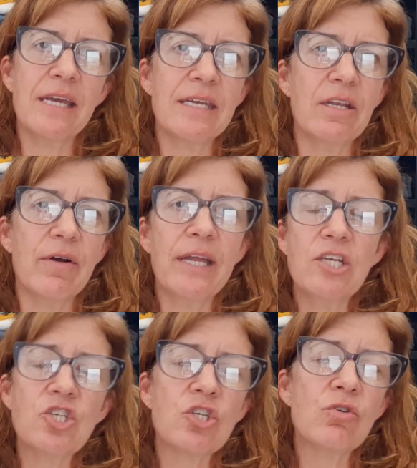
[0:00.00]
you know, any
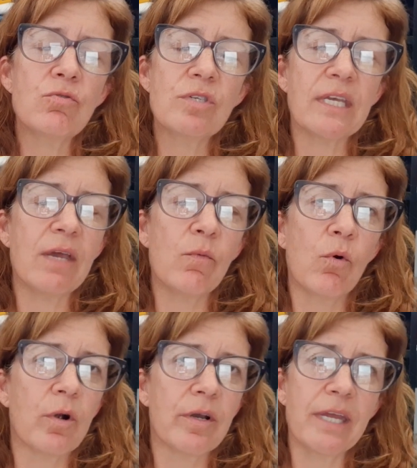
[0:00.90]
shoes that get
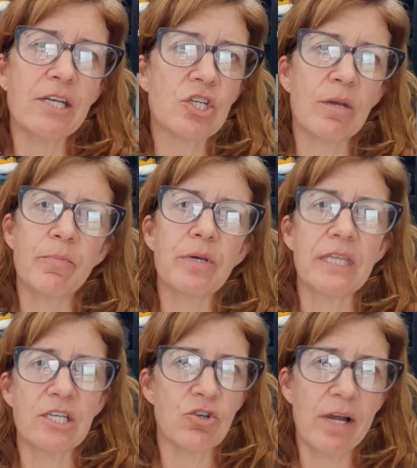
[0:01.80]
worn get
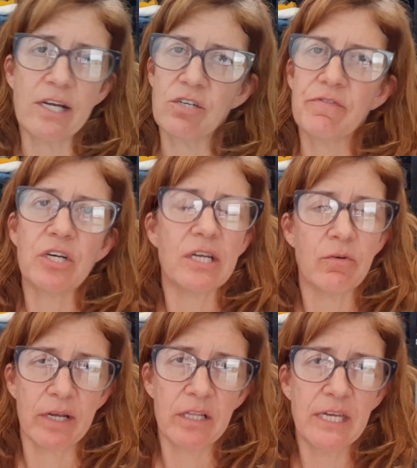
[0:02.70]
completely trashed very
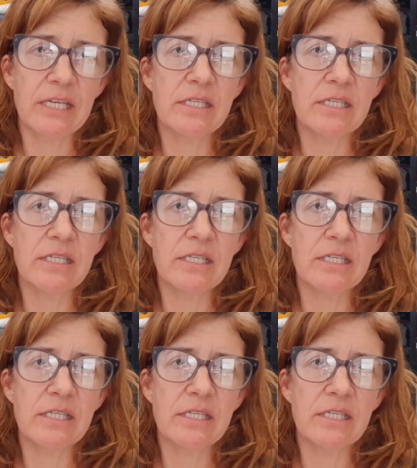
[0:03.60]
quickly.